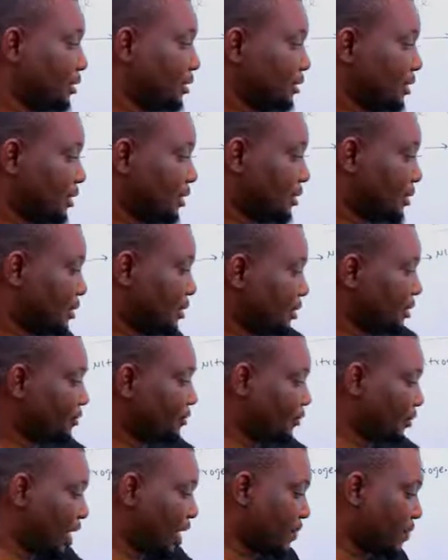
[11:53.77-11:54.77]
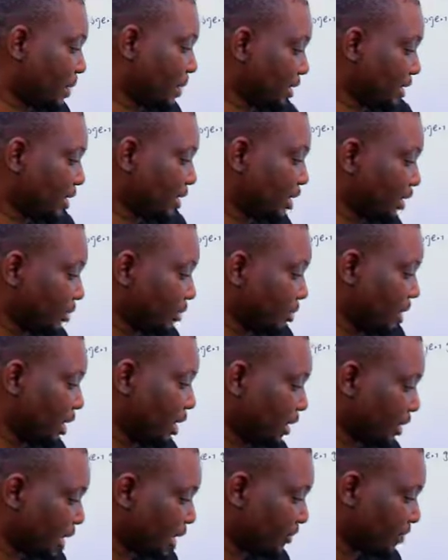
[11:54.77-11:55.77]
This fragment here
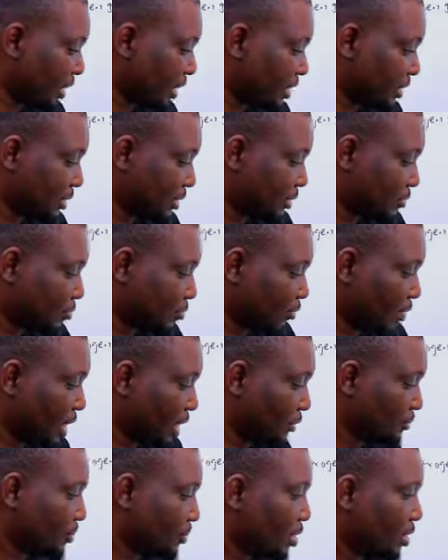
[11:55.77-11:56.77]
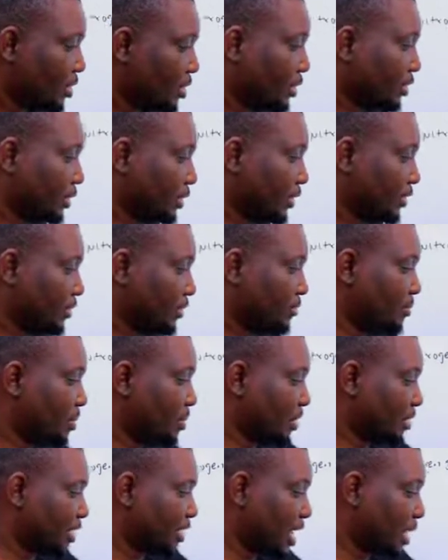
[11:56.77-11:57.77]
remaining after this removal, the
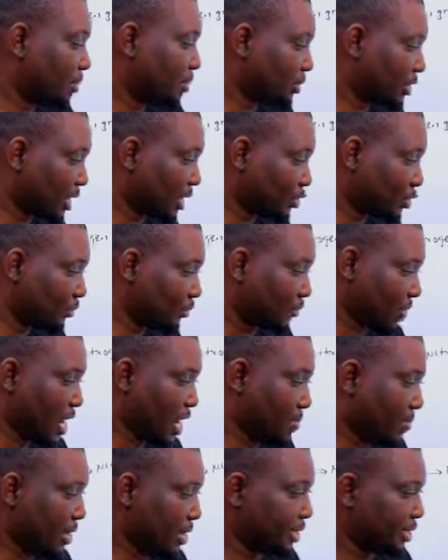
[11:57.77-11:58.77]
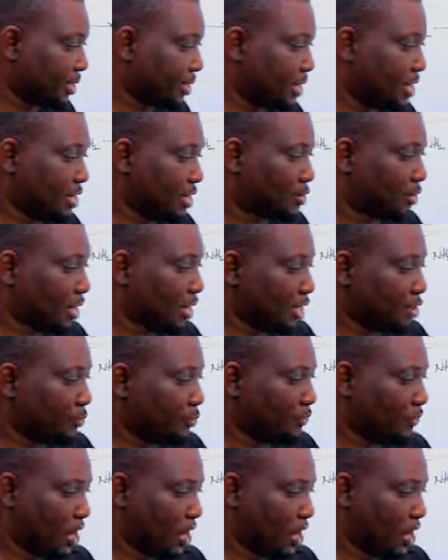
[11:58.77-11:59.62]
remaining carbon atom fragment, hydrogen atom